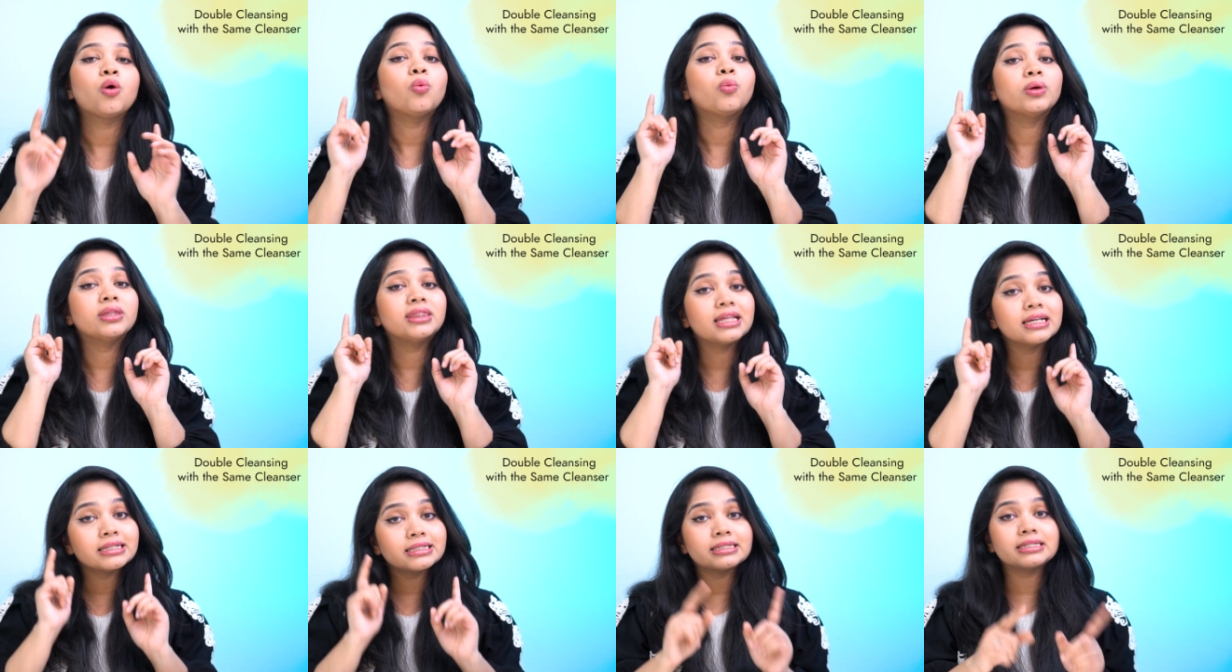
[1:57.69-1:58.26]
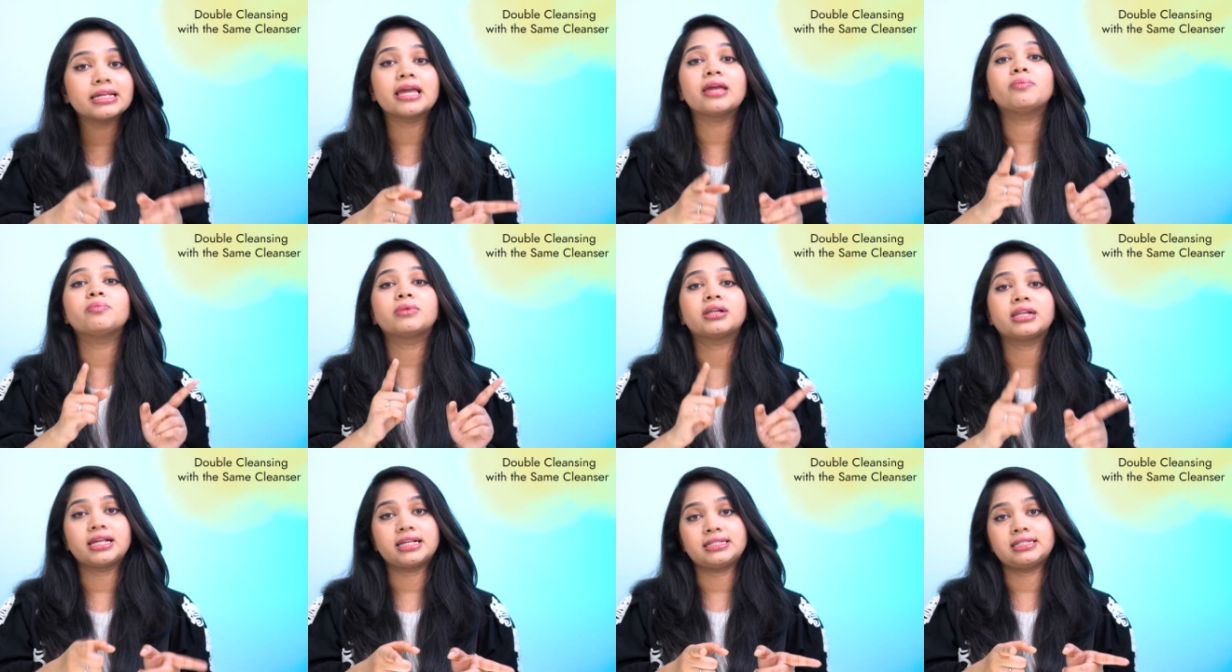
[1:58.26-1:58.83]
with the
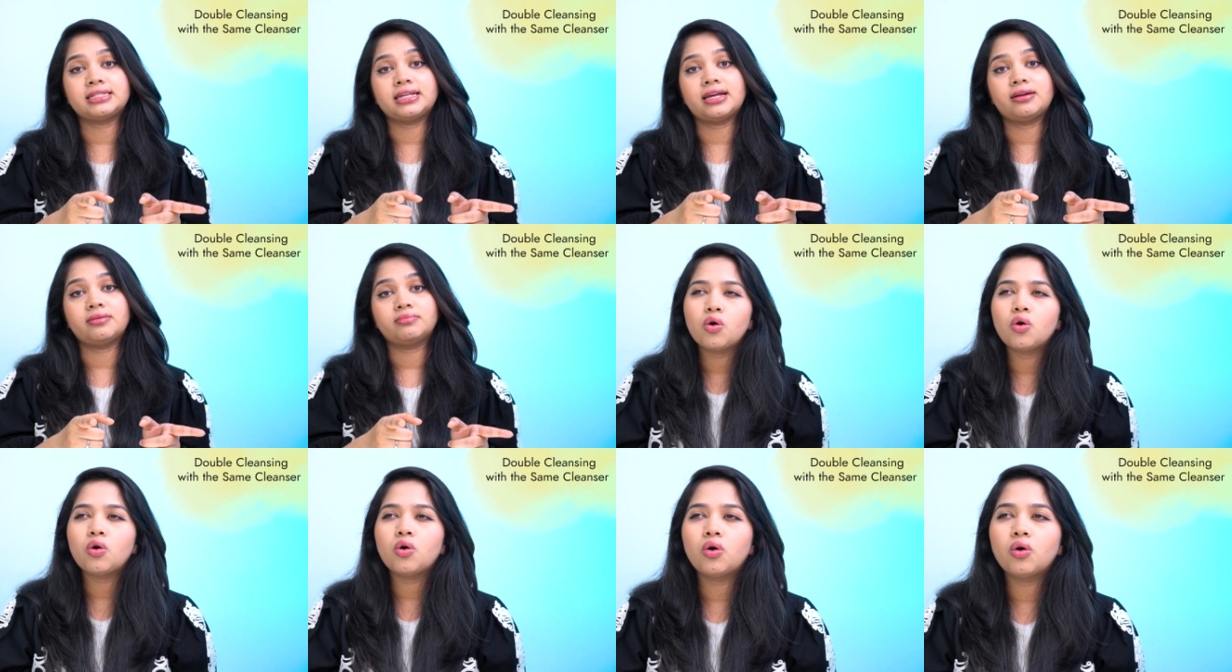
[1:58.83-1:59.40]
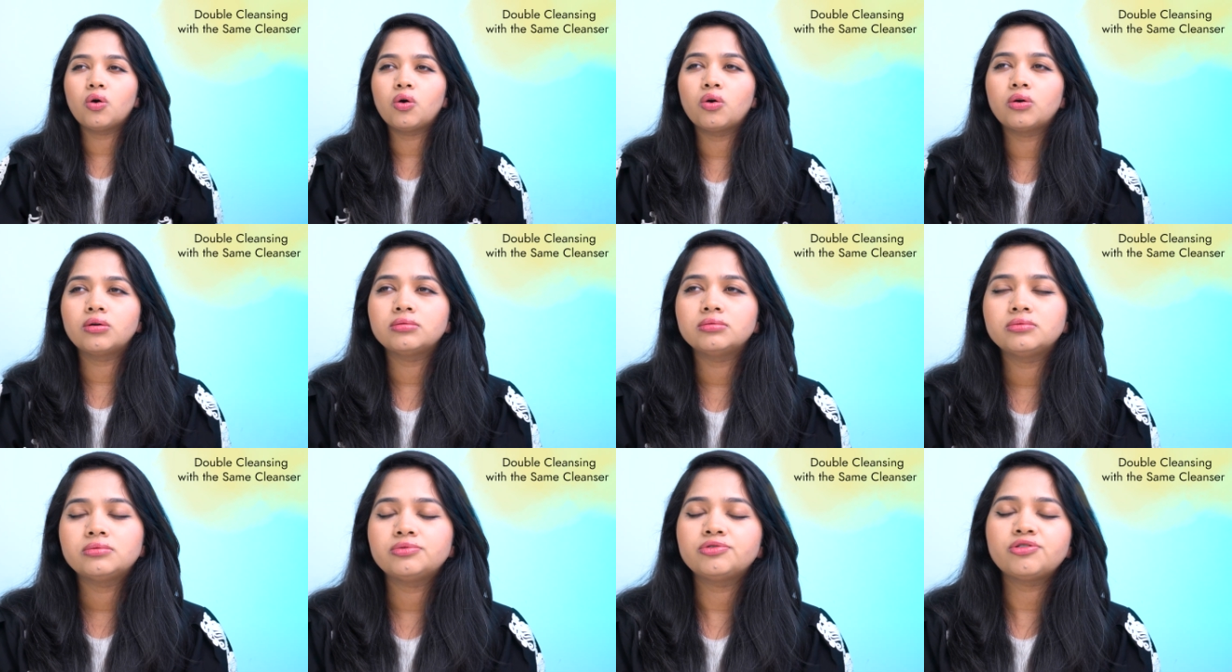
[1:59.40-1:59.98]
same cleanser
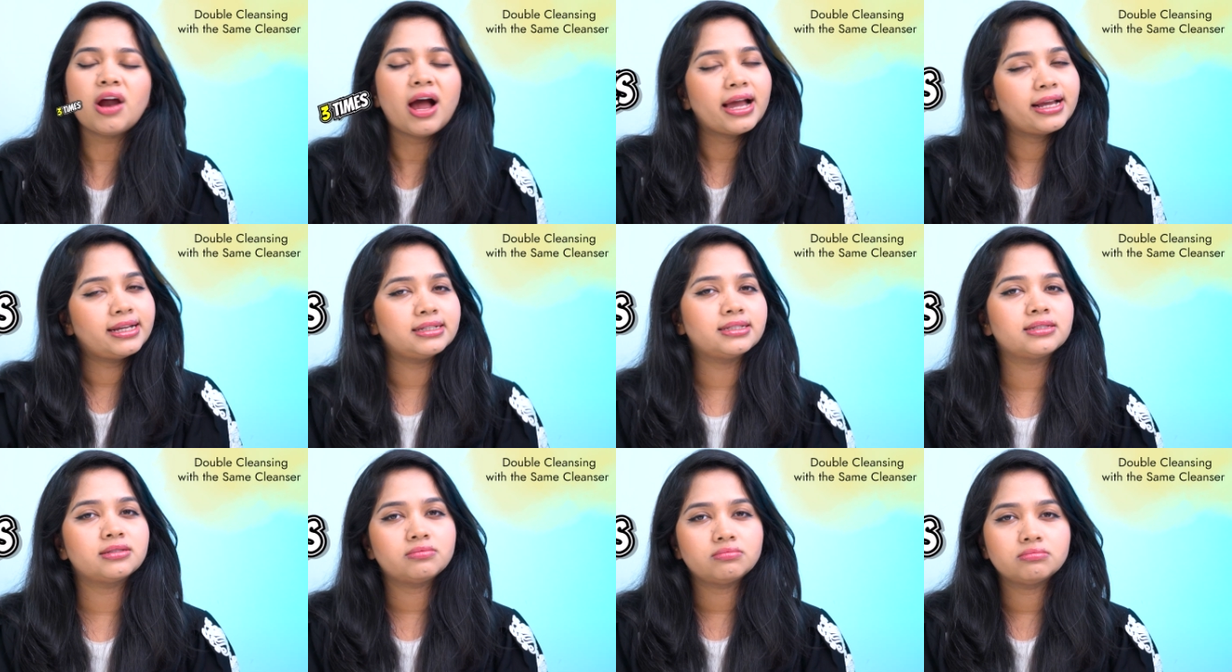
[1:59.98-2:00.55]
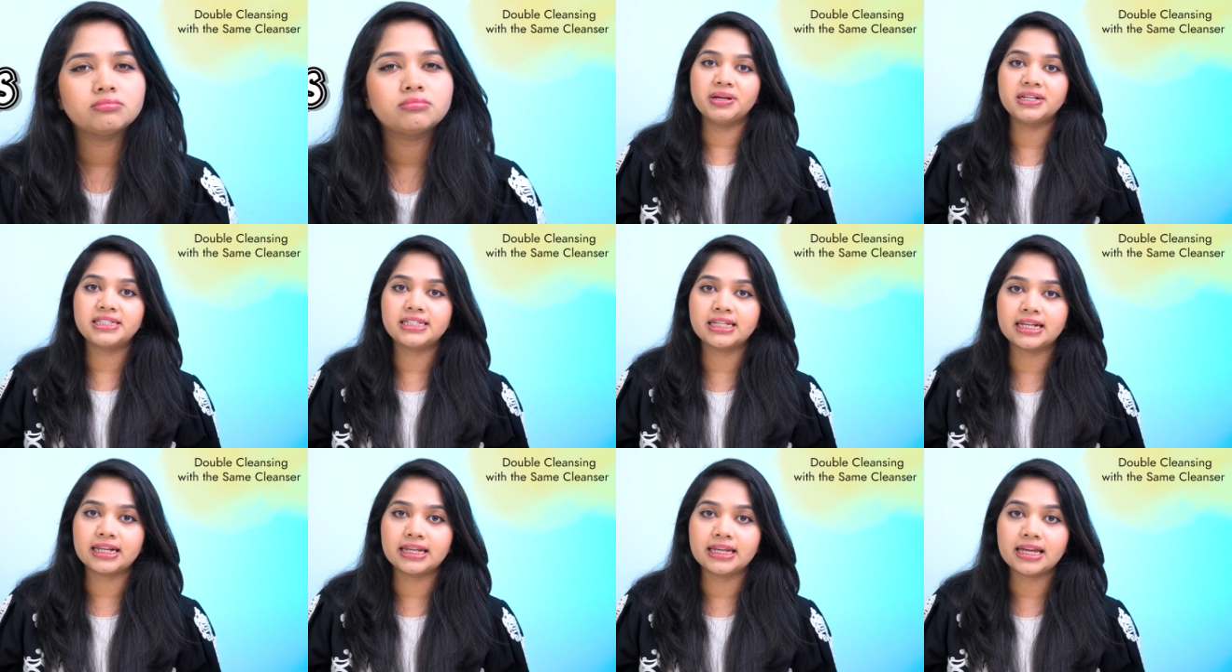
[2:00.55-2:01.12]
or thrice
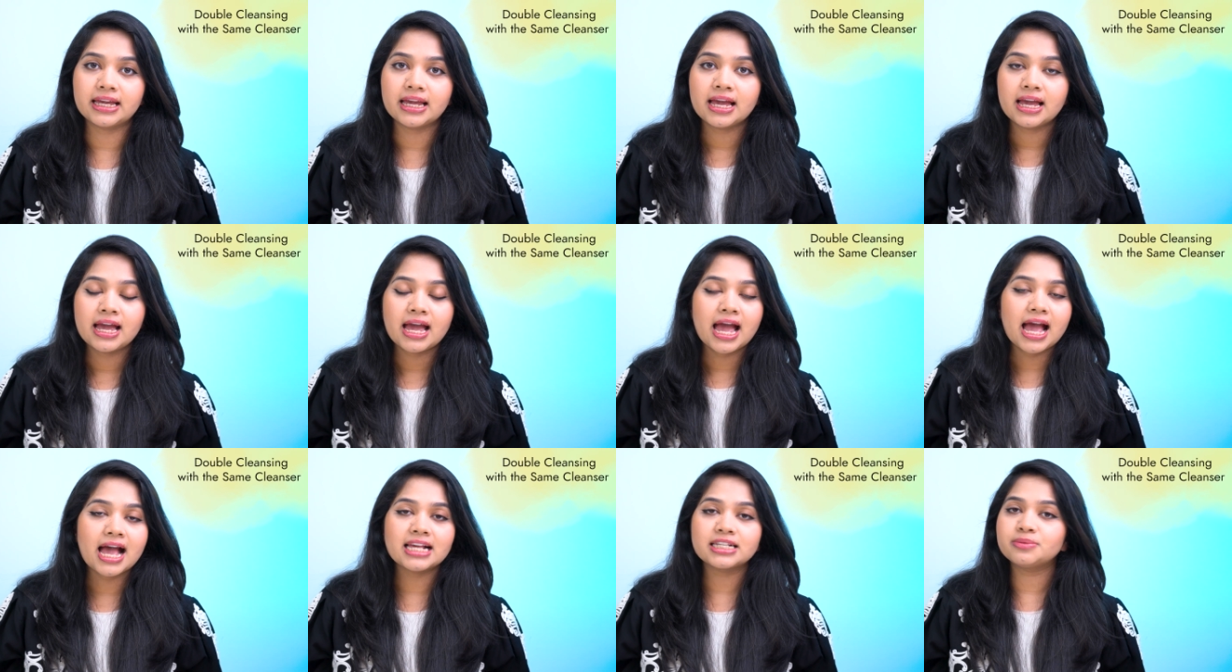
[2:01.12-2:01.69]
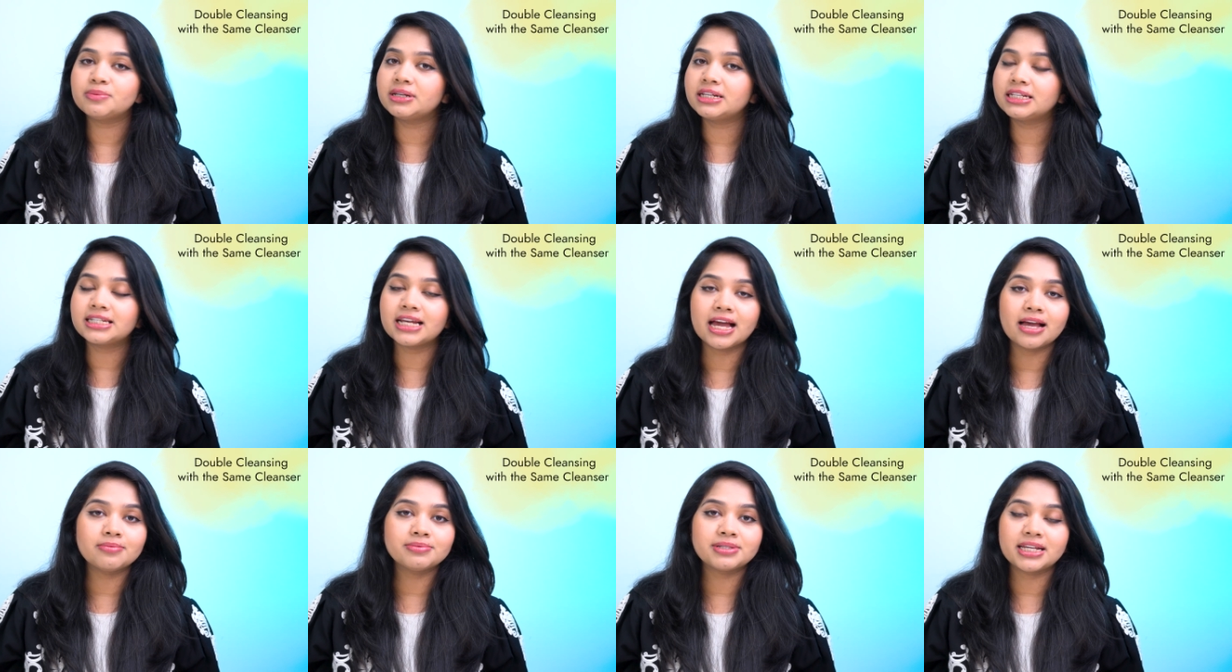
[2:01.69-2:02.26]
basically, as many
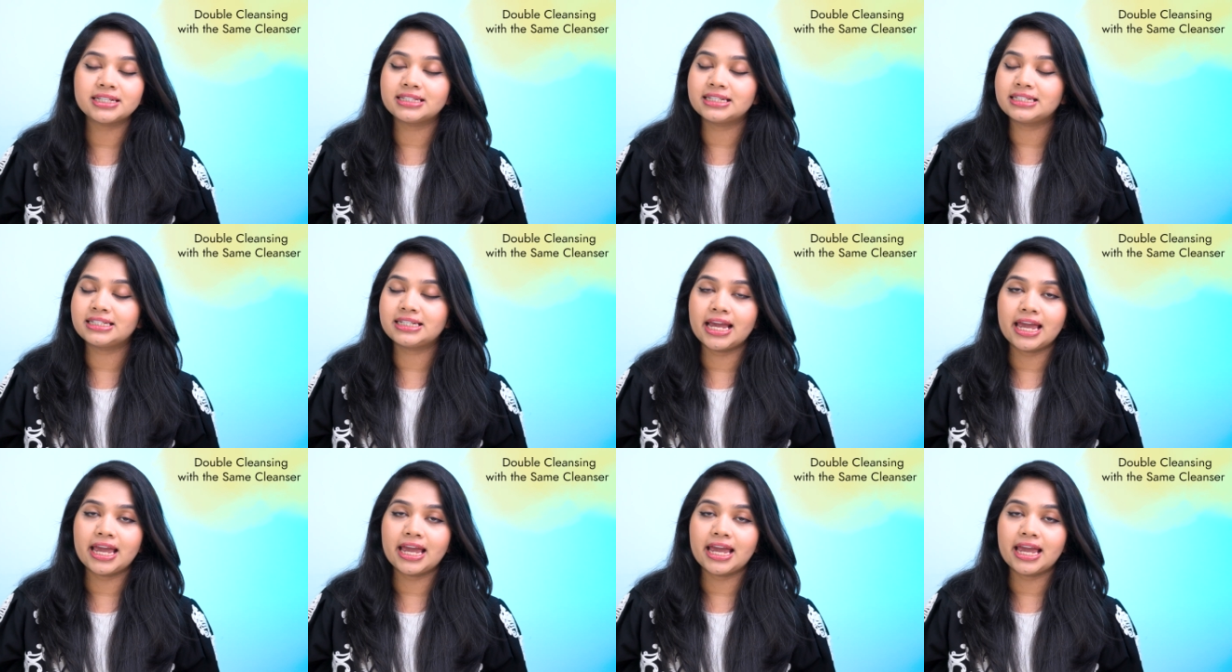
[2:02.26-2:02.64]
times as it